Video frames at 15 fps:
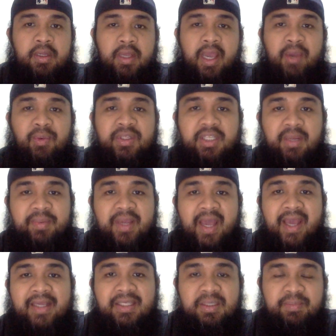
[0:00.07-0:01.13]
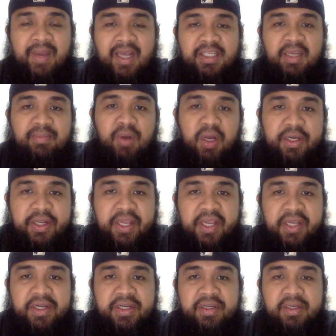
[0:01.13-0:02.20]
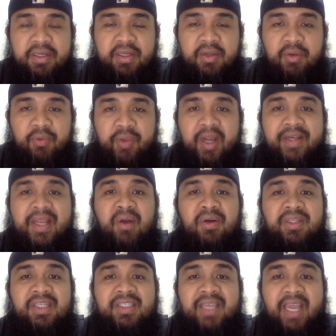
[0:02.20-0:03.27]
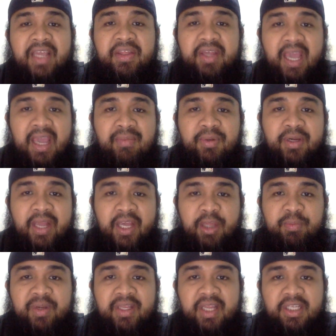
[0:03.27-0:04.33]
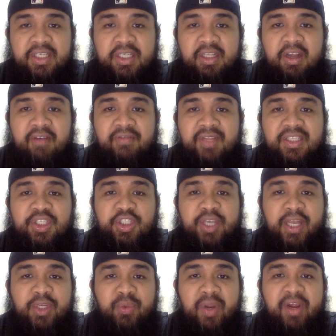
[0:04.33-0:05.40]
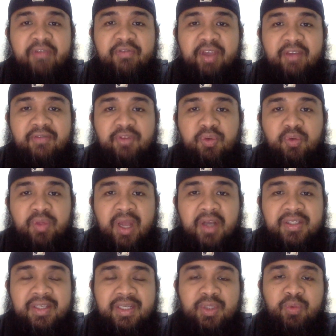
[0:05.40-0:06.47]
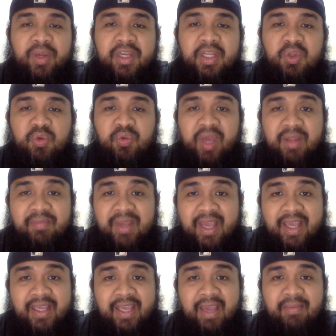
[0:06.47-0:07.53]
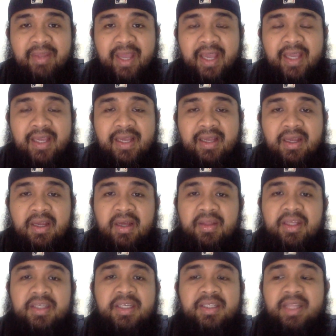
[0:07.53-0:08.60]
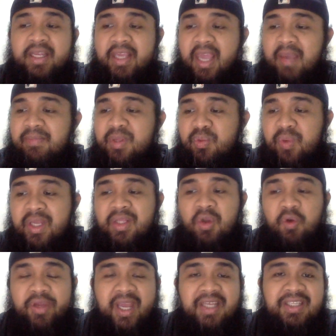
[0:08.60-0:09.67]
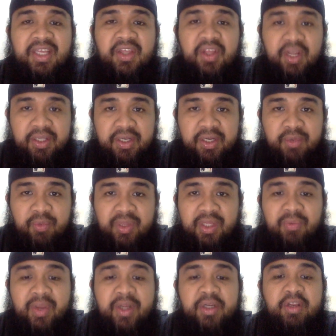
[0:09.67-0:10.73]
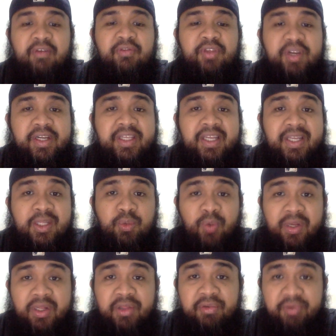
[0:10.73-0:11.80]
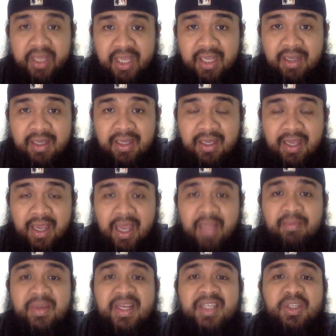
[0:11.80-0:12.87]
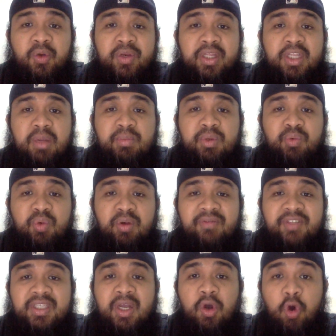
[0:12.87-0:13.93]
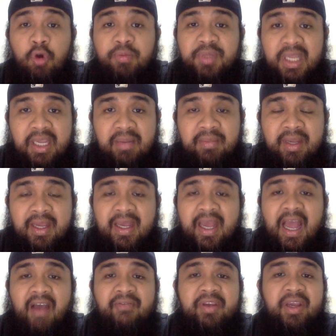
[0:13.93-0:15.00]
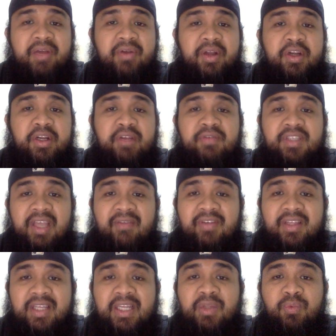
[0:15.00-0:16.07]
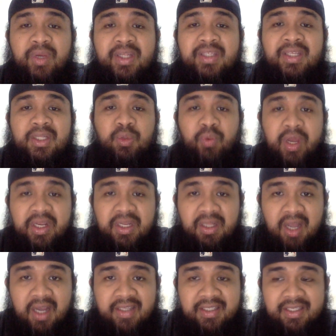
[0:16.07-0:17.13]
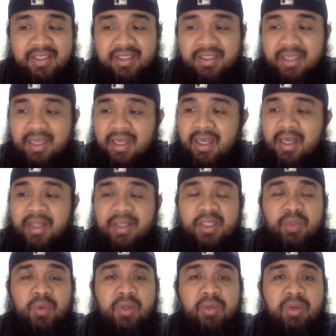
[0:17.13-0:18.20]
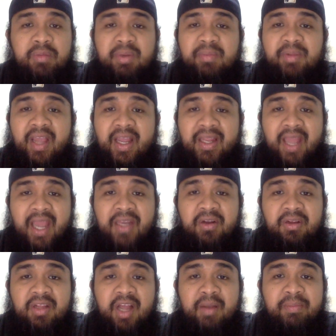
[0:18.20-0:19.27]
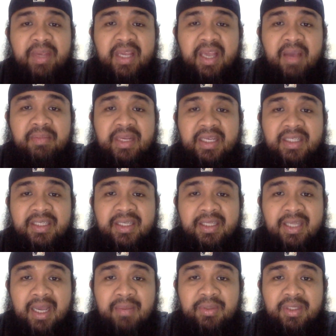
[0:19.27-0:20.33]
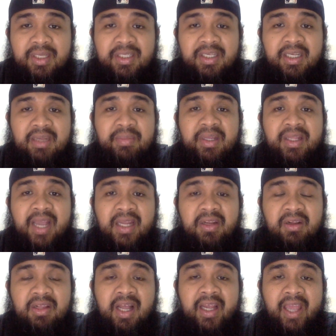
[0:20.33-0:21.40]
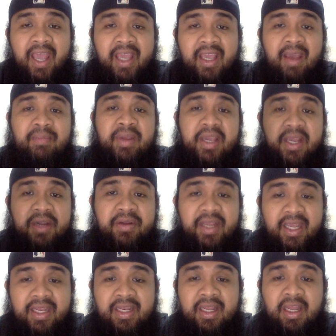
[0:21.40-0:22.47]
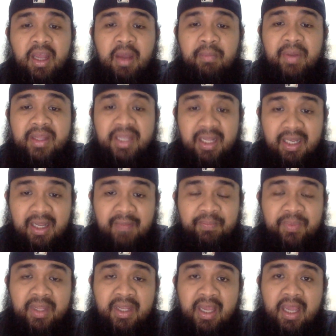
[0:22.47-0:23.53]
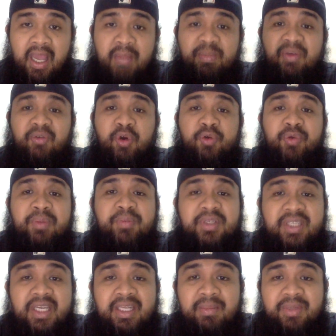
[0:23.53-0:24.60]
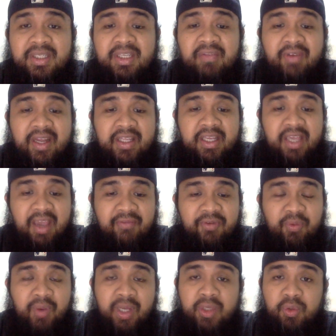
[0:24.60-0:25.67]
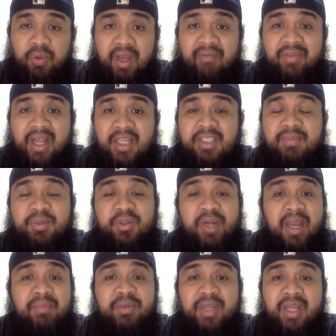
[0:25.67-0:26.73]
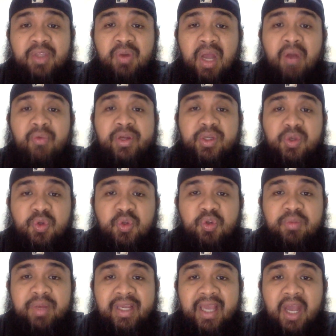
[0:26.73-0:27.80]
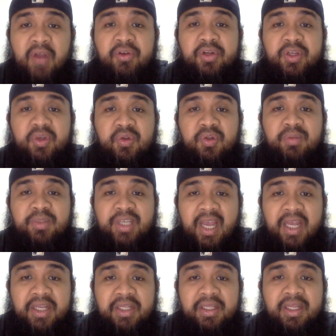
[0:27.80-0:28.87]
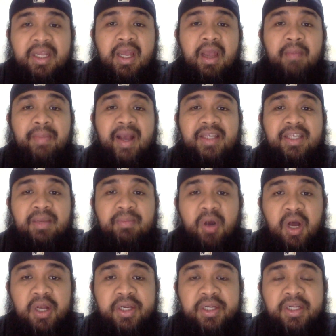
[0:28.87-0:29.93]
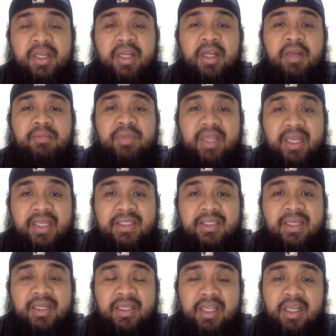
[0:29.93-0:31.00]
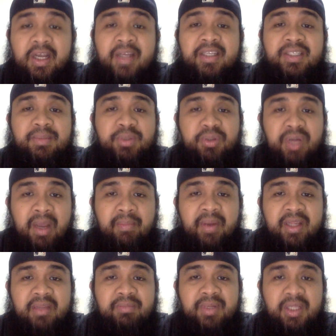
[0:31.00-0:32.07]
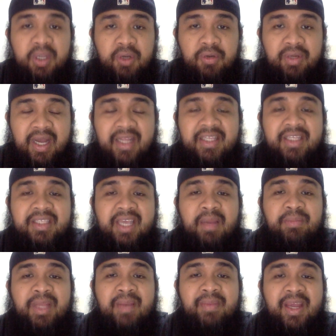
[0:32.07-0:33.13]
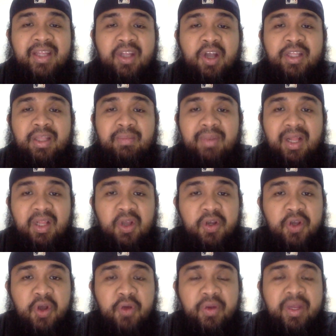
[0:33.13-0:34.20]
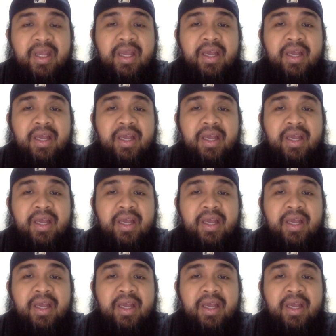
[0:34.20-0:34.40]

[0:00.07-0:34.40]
Hey, what's up guys? Basketballer here. We are now on this 8th game or 8th prediction of this January 5th, 2022 NBA Game Day. This is the game between OKC Thunder with a record of 13-23 and Minnesota Timberwolves, the home team, having a record of 17 wins and 20 losses. This one will be played 8 o'clock p.m. Eastern Time, so that's going to be 9 o'clock a.m. here in Manila. And before we proceed, I'm just inviting everyone who have not subscribed yet to our YouTube account or YouTube channel, Basketballer. Please click on the subscribe button below. At the same time, hit on the bell logo.